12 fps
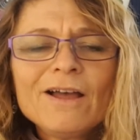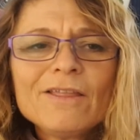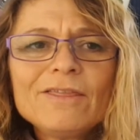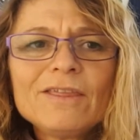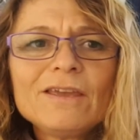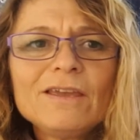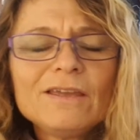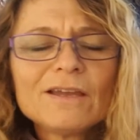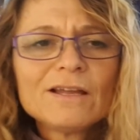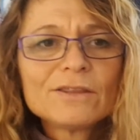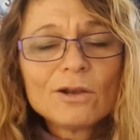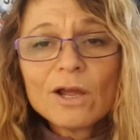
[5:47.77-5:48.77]

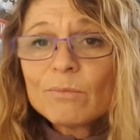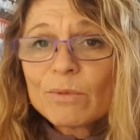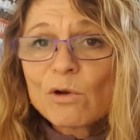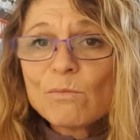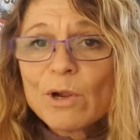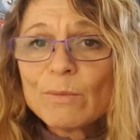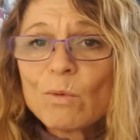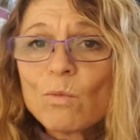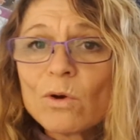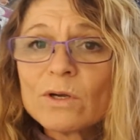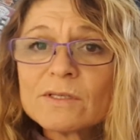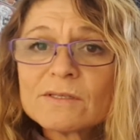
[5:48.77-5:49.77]
the light bulb moment
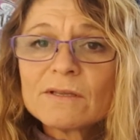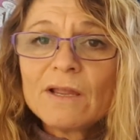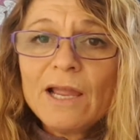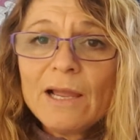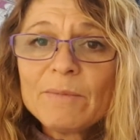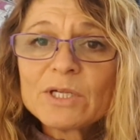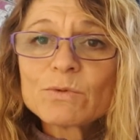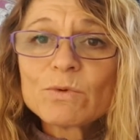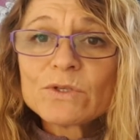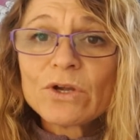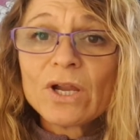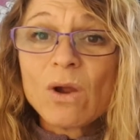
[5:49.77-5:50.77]
was, how much
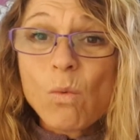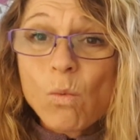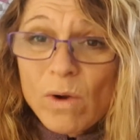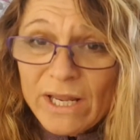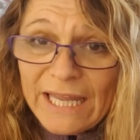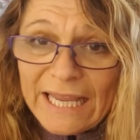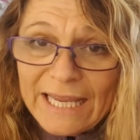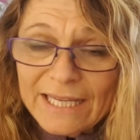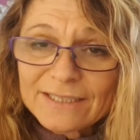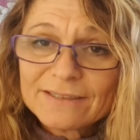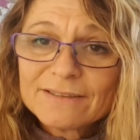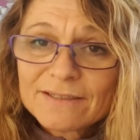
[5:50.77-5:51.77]
was I
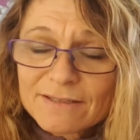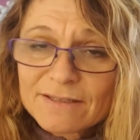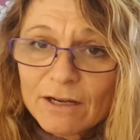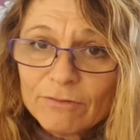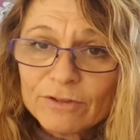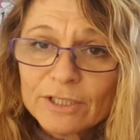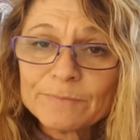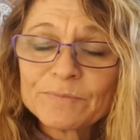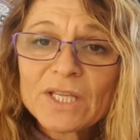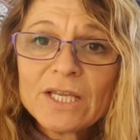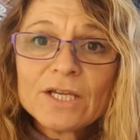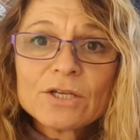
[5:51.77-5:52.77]
willing to suffer?
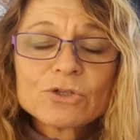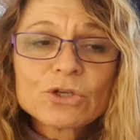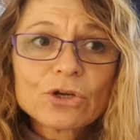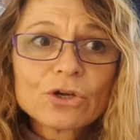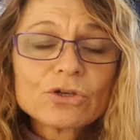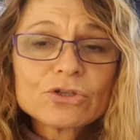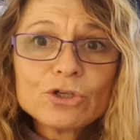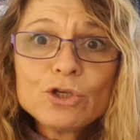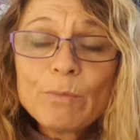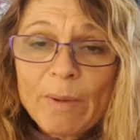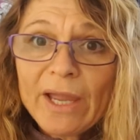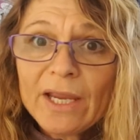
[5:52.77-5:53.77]
So, because I
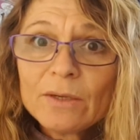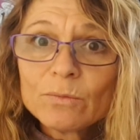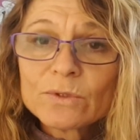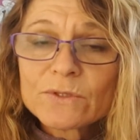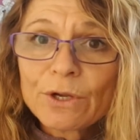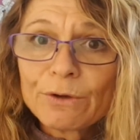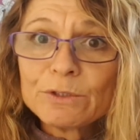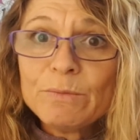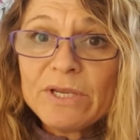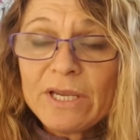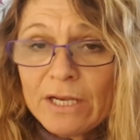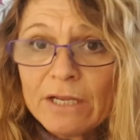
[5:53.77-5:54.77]
knew pain was going to
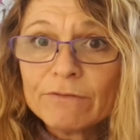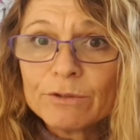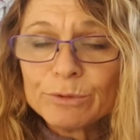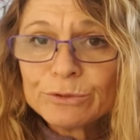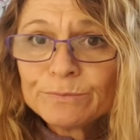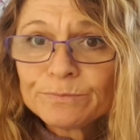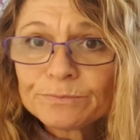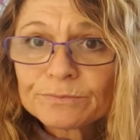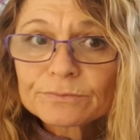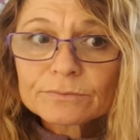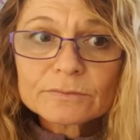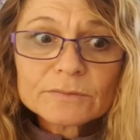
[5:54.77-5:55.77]
be inevitable,
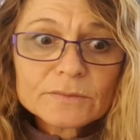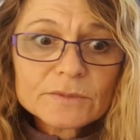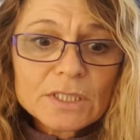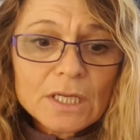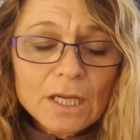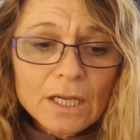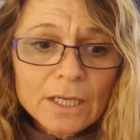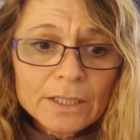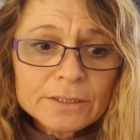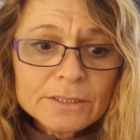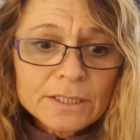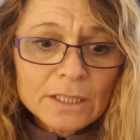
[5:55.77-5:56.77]

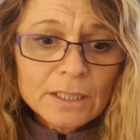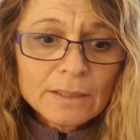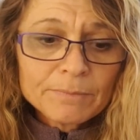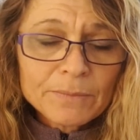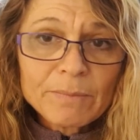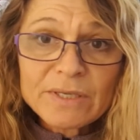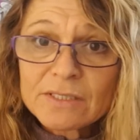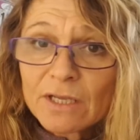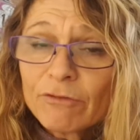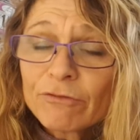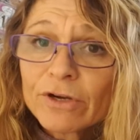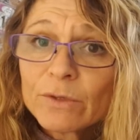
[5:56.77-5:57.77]
and but
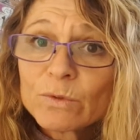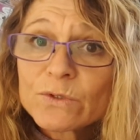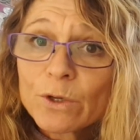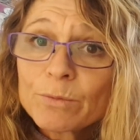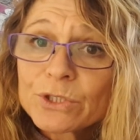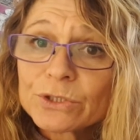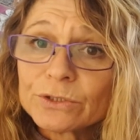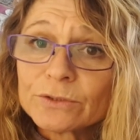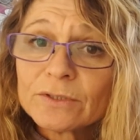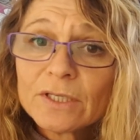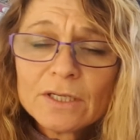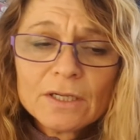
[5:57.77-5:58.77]
suffering was
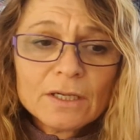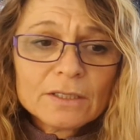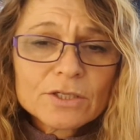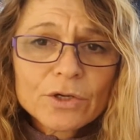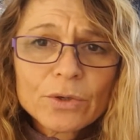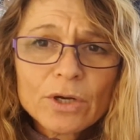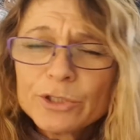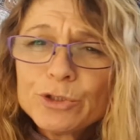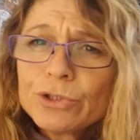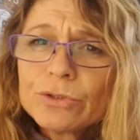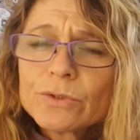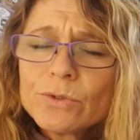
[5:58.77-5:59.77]
optional. So I
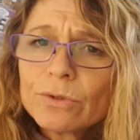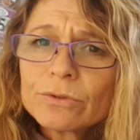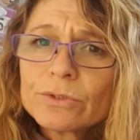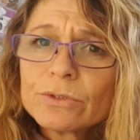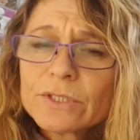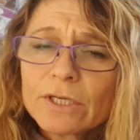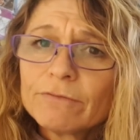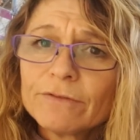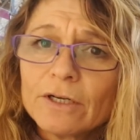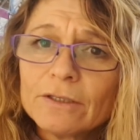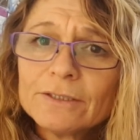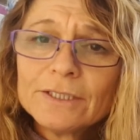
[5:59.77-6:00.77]
choose not to
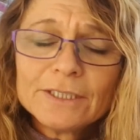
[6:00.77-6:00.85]
suffer,